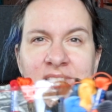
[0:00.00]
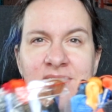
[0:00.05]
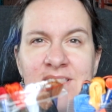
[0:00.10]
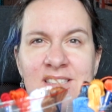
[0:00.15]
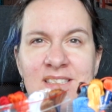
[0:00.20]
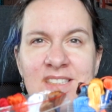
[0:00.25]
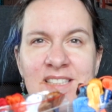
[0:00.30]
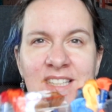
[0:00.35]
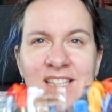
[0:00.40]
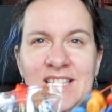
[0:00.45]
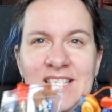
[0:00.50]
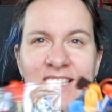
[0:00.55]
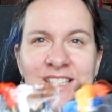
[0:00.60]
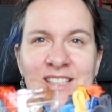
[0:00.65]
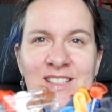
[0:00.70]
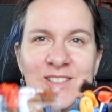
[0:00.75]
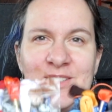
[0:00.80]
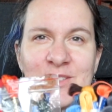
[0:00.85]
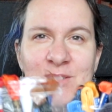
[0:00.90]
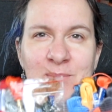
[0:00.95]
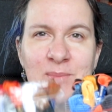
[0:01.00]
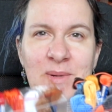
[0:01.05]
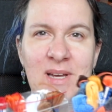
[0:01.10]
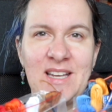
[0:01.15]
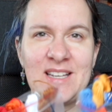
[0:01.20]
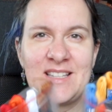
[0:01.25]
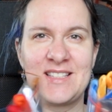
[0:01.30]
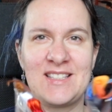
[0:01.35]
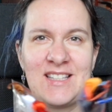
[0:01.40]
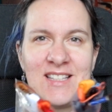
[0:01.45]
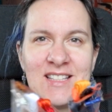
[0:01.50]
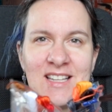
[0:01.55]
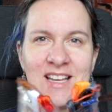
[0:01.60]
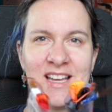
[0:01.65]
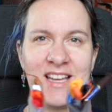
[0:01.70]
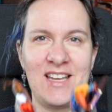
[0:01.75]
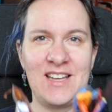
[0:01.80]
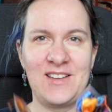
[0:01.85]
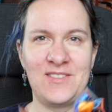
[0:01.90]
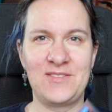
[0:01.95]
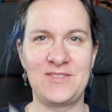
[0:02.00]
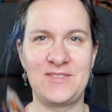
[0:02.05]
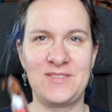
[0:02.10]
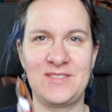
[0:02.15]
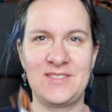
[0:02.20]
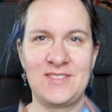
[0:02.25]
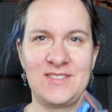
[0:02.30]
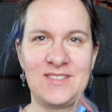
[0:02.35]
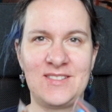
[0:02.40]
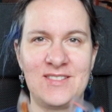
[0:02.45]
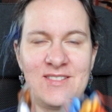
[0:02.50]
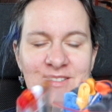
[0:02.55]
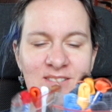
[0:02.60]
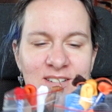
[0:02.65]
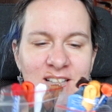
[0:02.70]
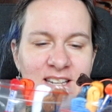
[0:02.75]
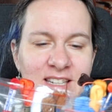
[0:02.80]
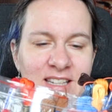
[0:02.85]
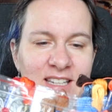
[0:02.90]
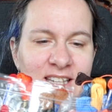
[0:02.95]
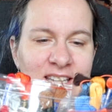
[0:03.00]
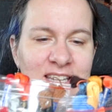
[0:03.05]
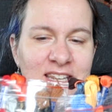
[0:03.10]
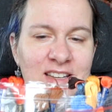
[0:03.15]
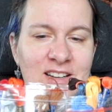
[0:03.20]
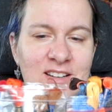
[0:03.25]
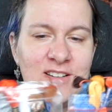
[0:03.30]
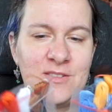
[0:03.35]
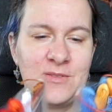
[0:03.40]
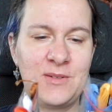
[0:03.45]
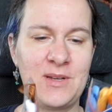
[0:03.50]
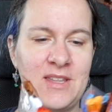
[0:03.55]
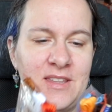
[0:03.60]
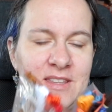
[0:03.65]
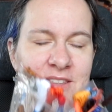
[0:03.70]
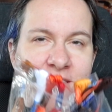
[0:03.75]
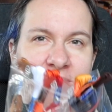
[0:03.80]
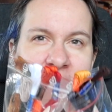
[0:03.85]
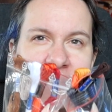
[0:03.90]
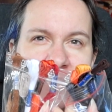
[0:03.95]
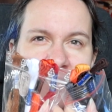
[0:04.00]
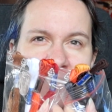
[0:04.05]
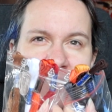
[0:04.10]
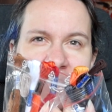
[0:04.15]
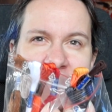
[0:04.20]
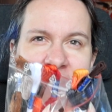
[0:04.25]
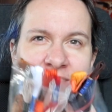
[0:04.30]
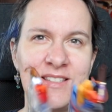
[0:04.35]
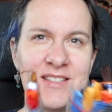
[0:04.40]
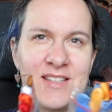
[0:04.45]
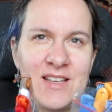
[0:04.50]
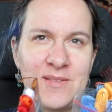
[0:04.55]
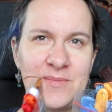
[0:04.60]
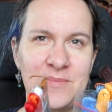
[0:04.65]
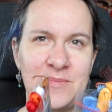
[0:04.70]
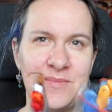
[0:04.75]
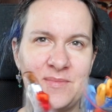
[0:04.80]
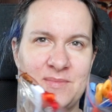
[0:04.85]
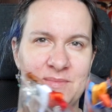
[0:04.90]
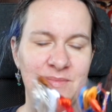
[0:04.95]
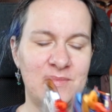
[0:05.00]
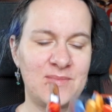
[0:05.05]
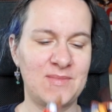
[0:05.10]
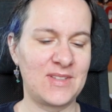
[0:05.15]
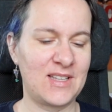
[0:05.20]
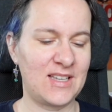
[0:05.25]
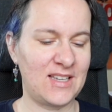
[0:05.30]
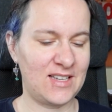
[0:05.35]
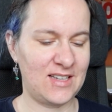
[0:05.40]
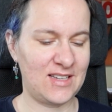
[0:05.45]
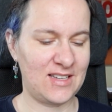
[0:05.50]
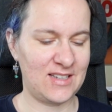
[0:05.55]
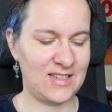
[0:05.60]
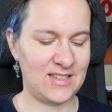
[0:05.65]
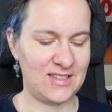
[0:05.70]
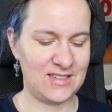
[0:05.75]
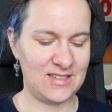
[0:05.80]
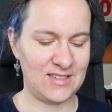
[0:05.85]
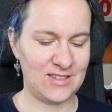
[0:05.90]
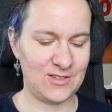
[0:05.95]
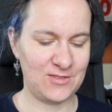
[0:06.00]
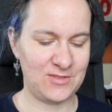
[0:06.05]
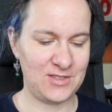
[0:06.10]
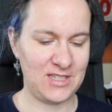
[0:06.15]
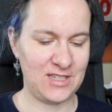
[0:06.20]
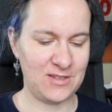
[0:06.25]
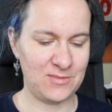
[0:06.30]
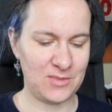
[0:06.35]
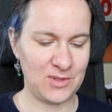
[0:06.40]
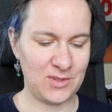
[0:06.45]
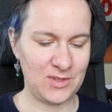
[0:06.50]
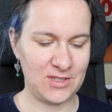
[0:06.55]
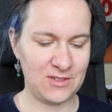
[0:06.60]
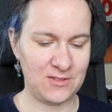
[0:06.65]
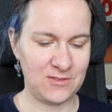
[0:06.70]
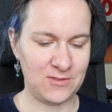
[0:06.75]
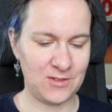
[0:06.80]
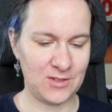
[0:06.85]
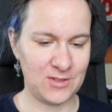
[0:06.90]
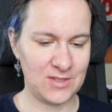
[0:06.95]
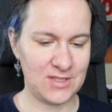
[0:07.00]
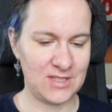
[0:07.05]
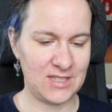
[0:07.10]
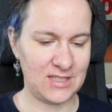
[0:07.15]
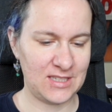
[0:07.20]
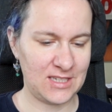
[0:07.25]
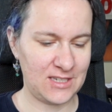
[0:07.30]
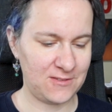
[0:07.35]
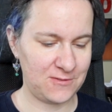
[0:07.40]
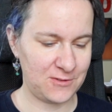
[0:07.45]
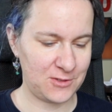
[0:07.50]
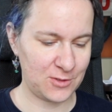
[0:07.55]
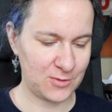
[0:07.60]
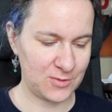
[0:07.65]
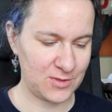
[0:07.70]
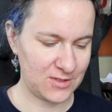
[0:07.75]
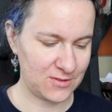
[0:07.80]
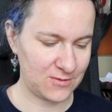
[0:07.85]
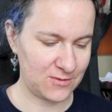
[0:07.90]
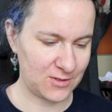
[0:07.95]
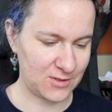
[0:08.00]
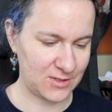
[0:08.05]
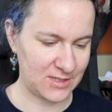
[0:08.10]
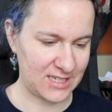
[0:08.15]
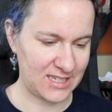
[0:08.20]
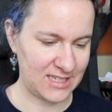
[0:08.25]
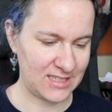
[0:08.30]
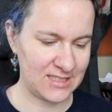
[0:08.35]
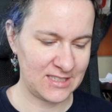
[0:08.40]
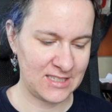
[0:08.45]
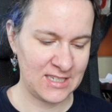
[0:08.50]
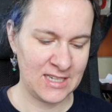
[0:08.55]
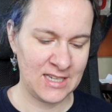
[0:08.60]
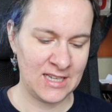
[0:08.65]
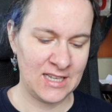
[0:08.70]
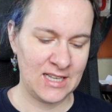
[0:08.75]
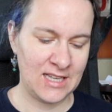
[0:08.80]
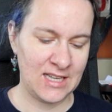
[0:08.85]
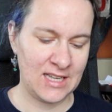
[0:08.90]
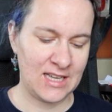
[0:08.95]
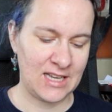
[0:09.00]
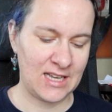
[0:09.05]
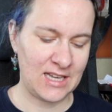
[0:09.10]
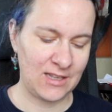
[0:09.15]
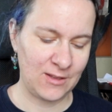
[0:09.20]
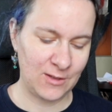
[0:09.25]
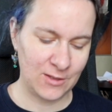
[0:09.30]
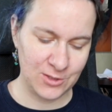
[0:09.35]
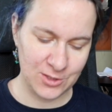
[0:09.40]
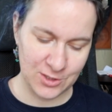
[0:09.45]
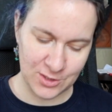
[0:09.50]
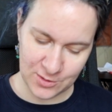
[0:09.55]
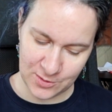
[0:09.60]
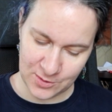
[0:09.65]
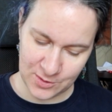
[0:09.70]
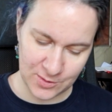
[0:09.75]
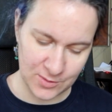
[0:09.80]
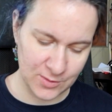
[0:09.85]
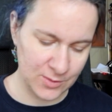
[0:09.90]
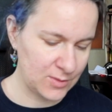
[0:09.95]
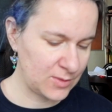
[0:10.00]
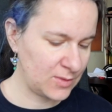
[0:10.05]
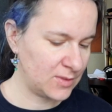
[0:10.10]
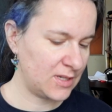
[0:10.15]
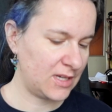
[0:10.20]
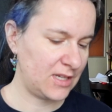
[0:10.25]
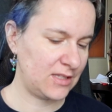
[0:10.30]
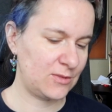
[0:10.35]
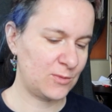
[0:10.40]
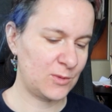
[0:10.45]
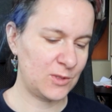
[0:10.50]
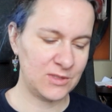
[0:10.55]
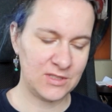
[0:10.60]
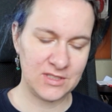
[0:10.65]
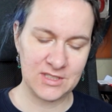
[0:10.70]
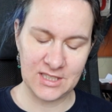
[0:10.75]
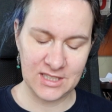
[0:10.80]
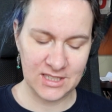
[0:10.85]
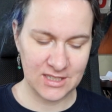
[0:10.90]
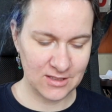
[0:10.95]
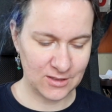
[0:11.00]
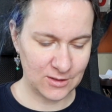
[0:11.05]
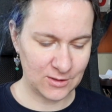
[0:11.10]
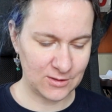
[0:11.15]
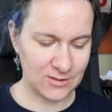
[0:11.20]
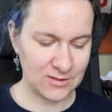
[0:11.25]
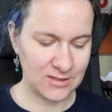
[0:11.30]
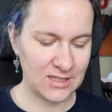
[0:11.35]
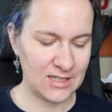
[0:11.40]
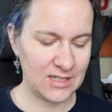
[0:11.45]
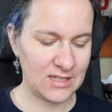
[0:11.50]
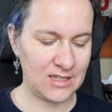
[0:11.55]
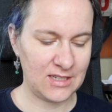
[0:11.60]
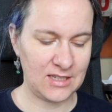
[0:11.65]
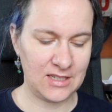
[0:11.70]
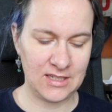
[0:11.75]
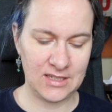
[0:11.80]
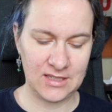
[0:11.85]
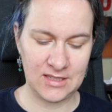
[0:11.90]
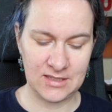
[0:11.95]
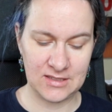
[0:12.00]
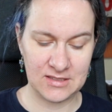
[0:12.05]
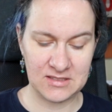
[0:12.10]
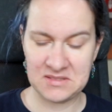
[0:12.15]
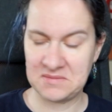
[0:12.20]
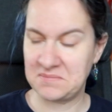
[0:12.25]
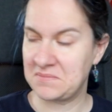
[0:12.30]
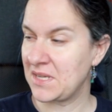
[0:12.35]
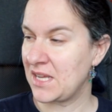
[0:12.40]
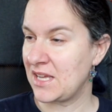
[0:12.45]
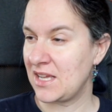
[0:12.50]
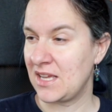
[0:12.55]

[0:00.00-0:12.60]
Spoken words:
see 2 bags that I have ready here with some of the embroidered floss that I have chosen for that. I will show you, it won't take long. In,